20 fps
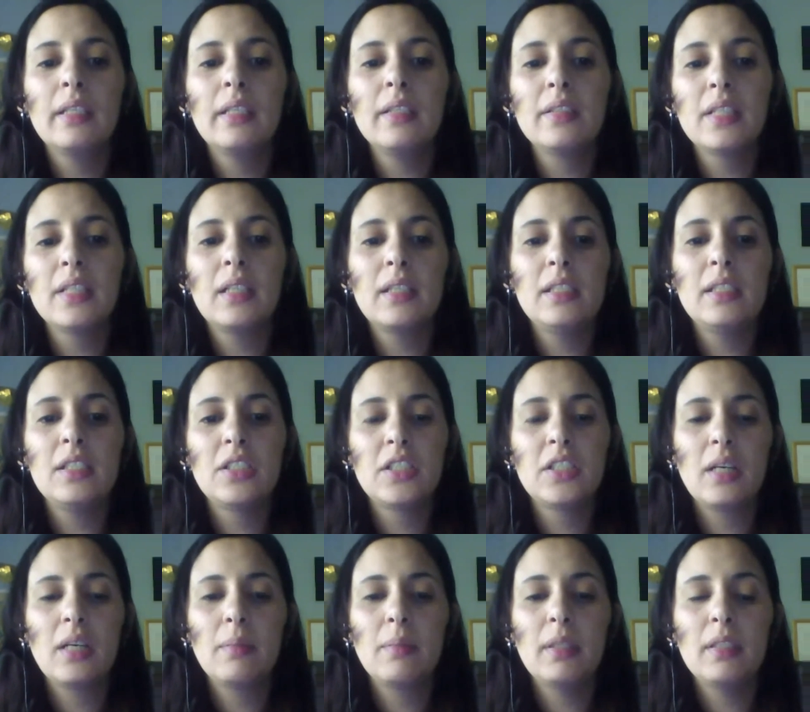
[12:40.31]
Italy,
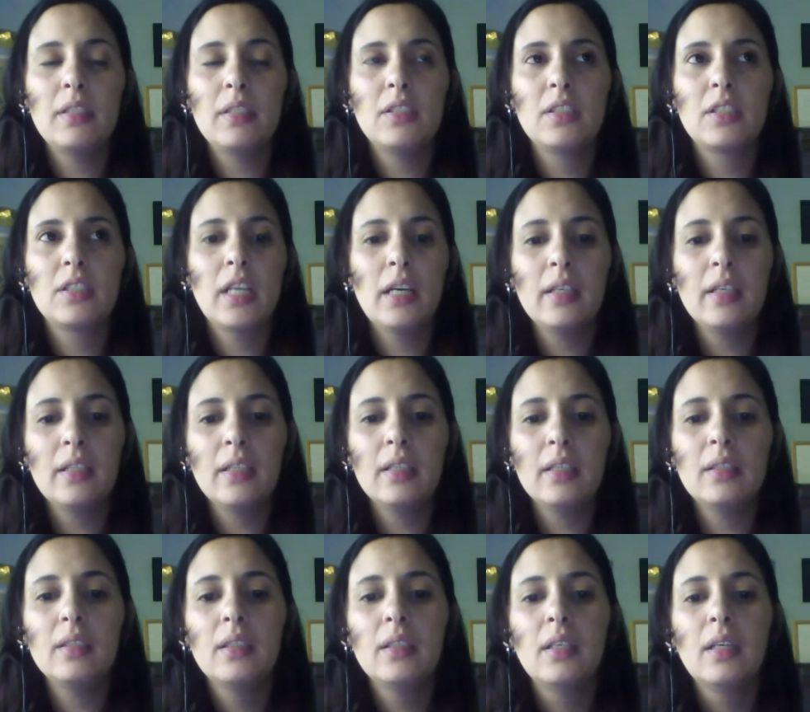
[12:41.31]
Germany,
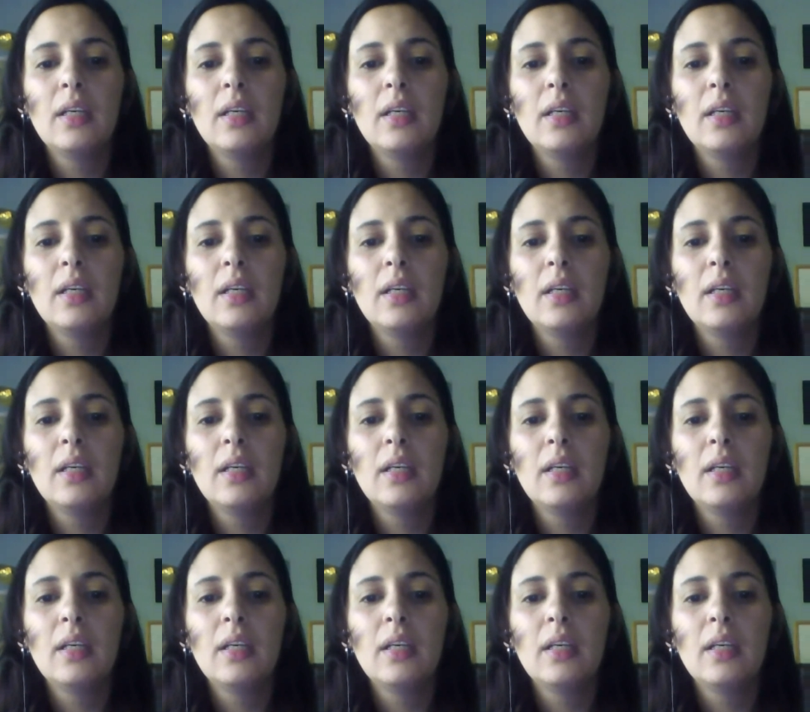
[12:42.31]
China,